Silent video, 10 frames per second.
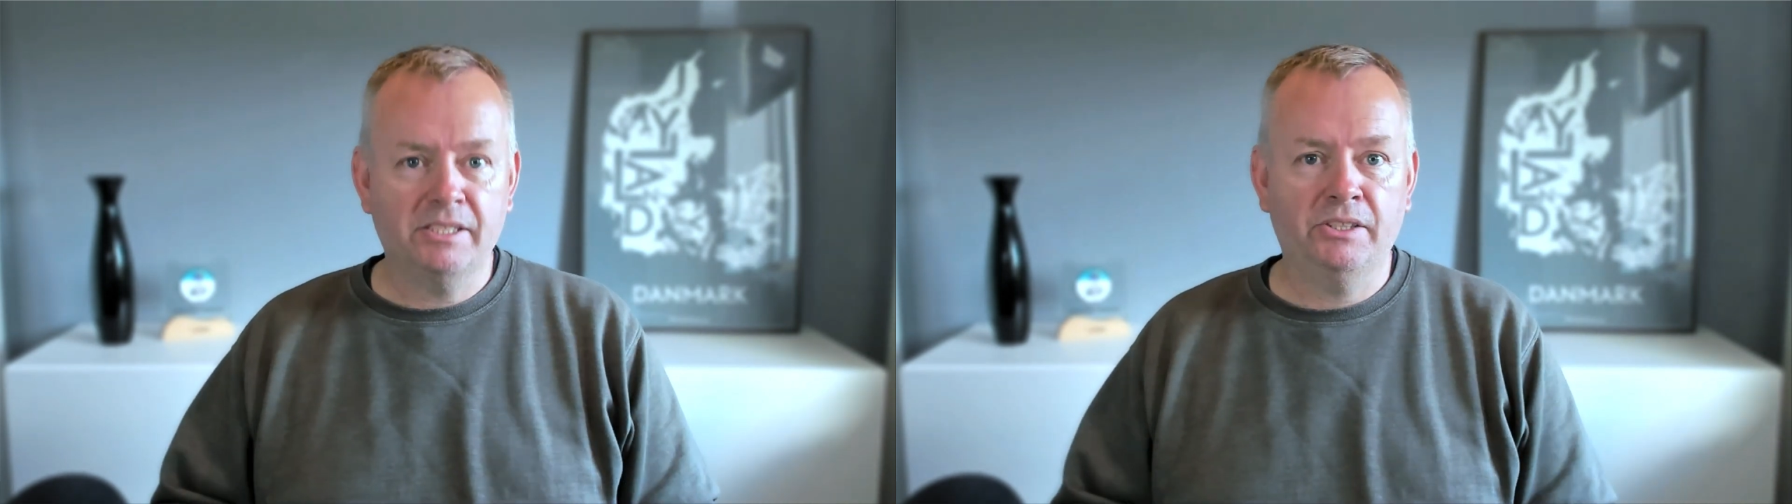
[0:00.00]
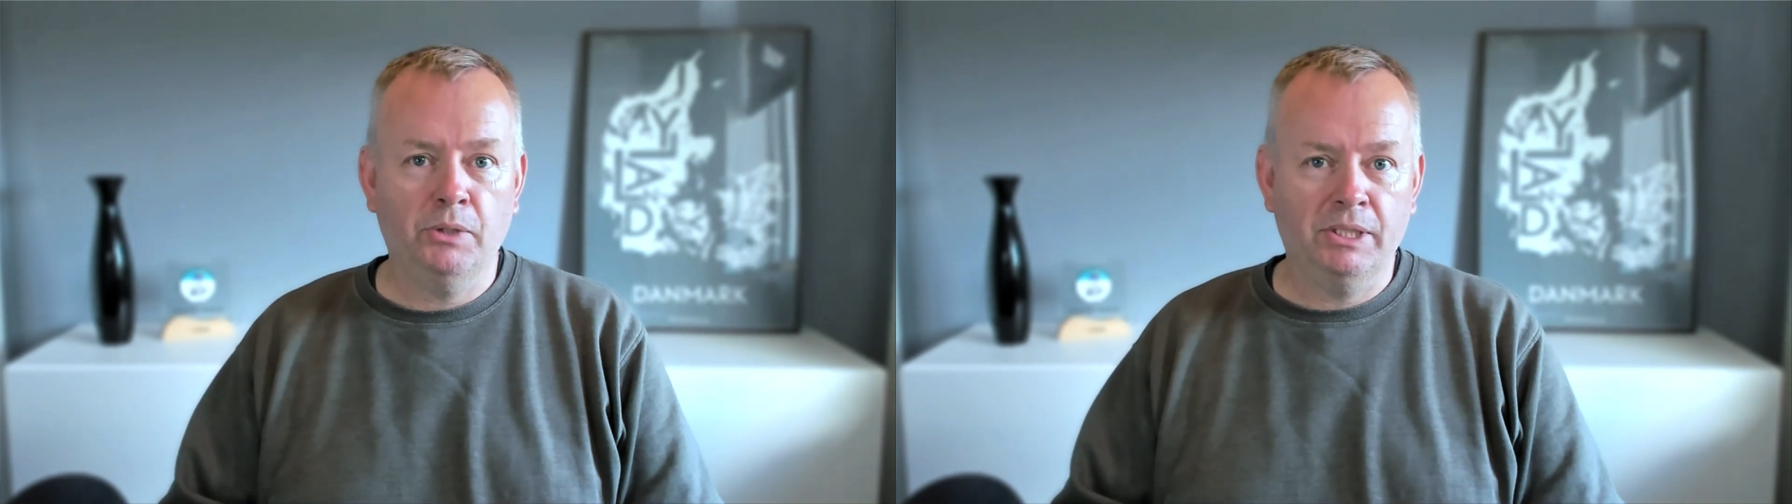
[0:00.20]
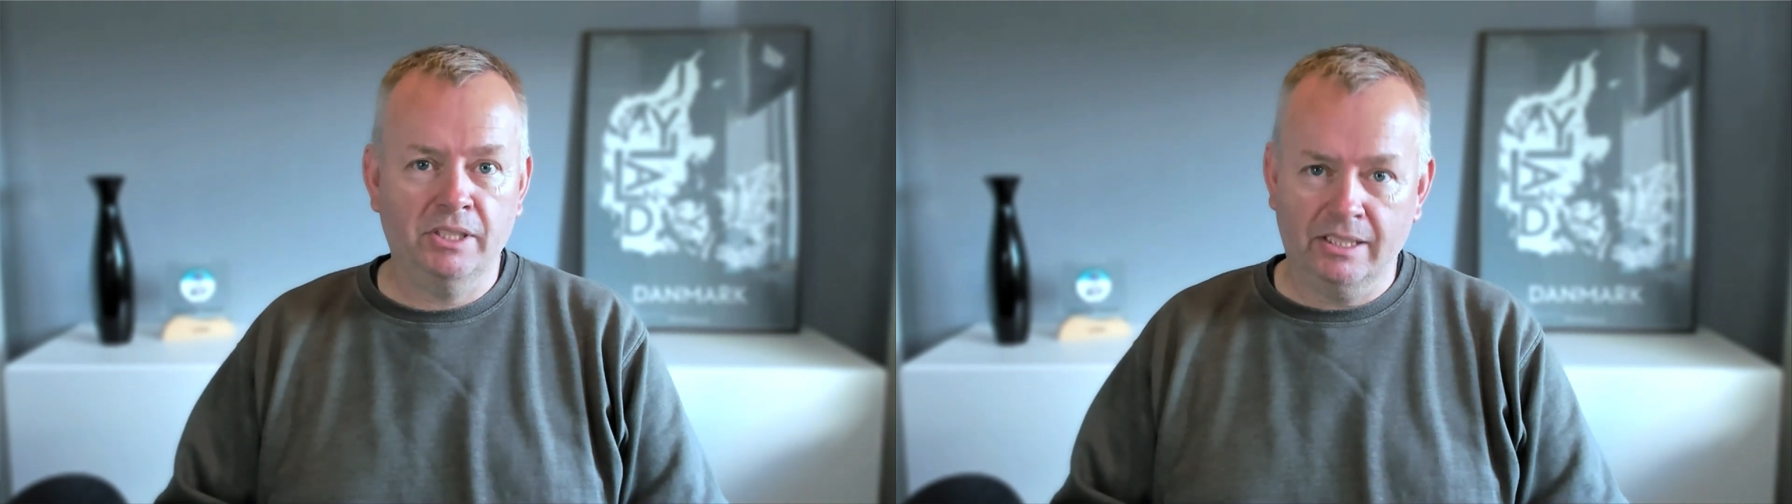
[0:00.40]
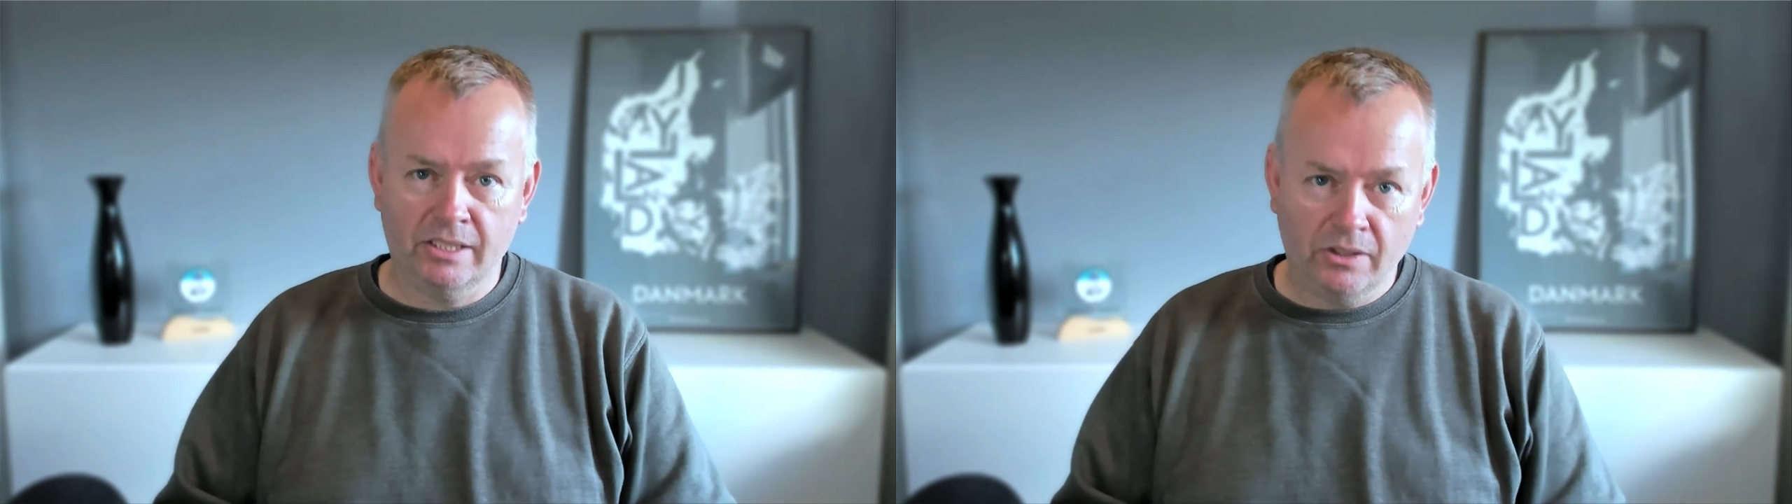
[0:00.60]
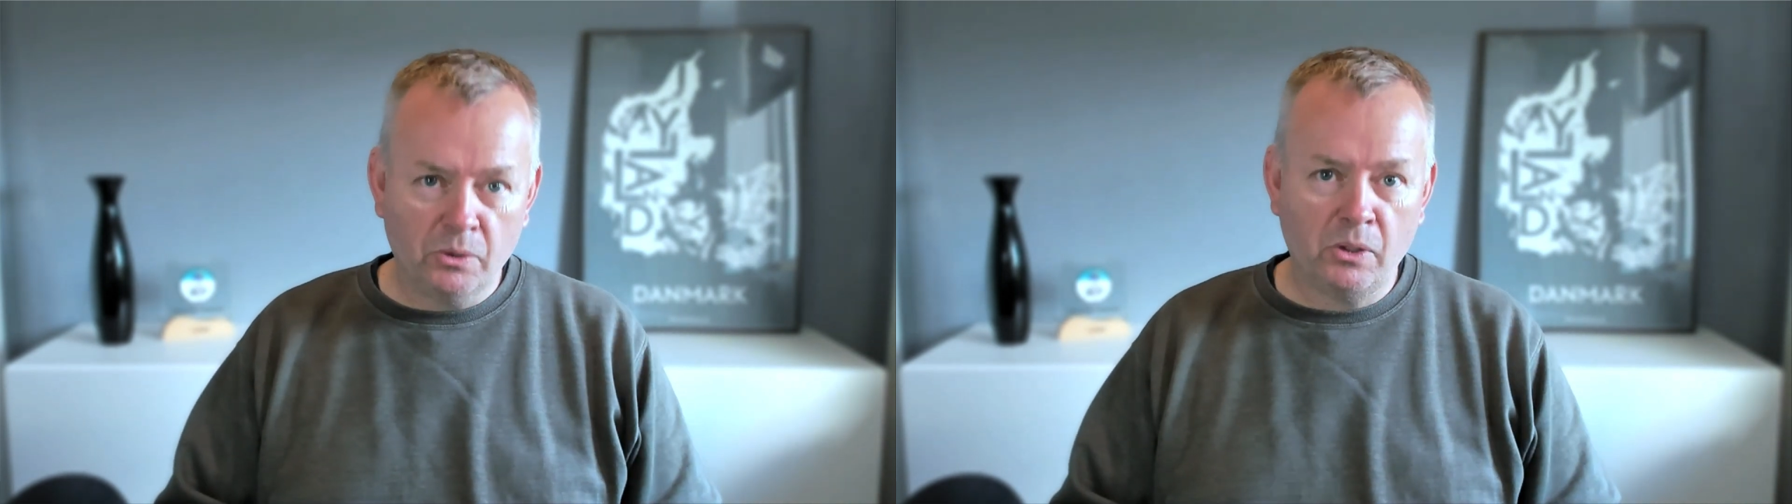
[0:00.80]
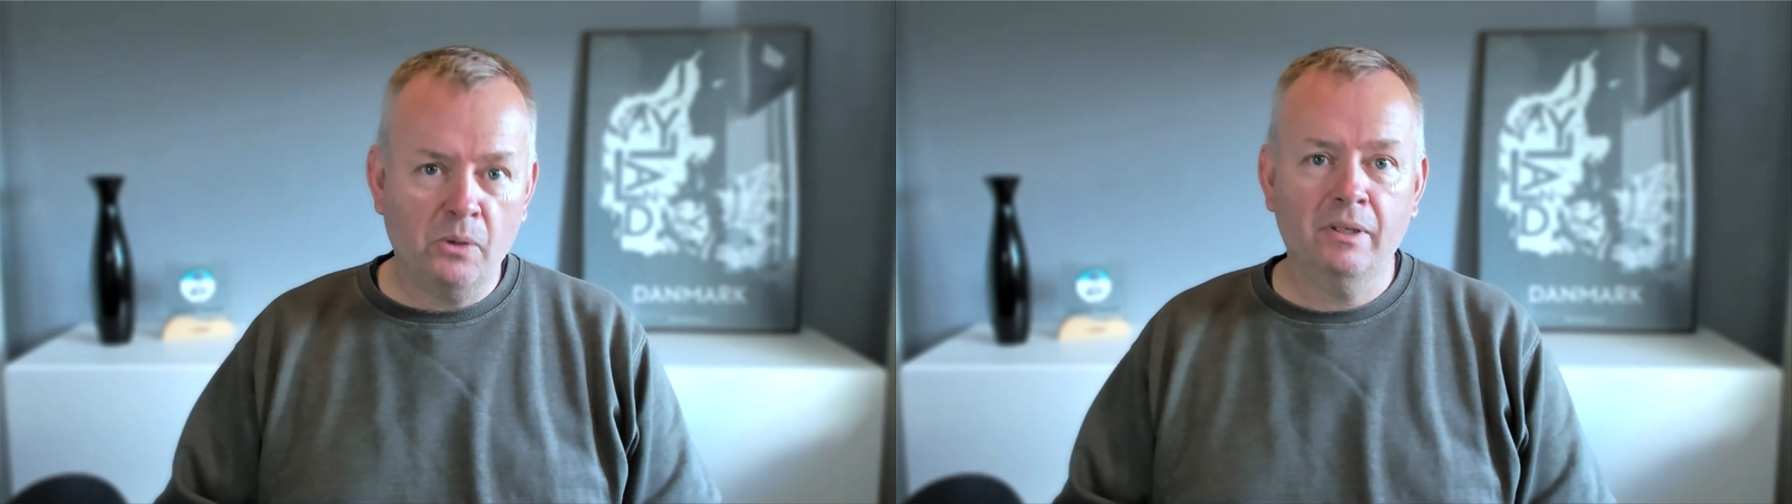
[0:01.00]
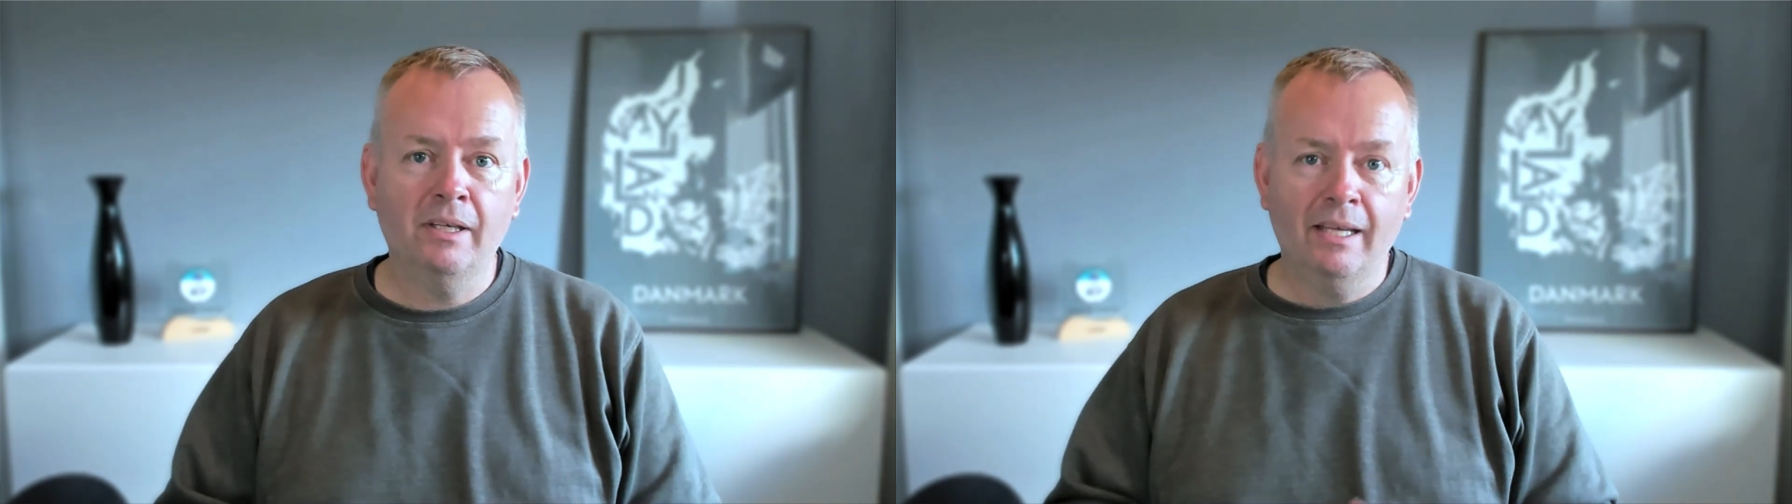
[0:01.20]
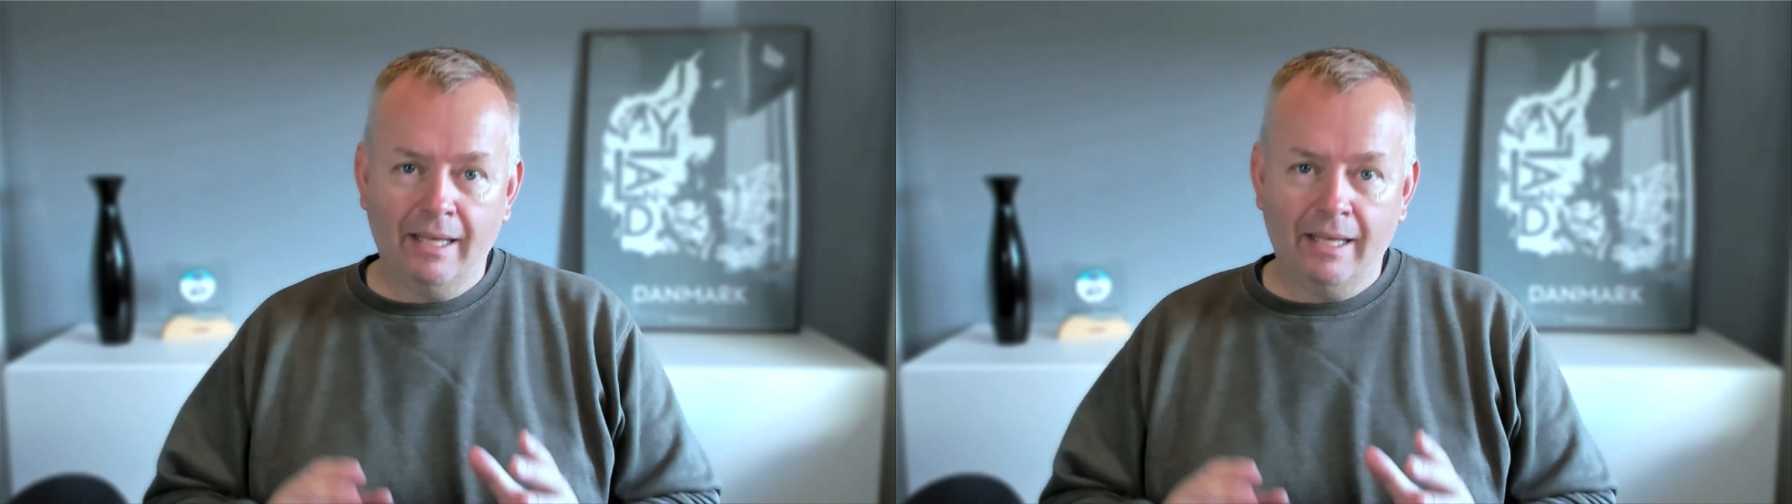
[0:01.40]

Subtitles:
situation is a no-go,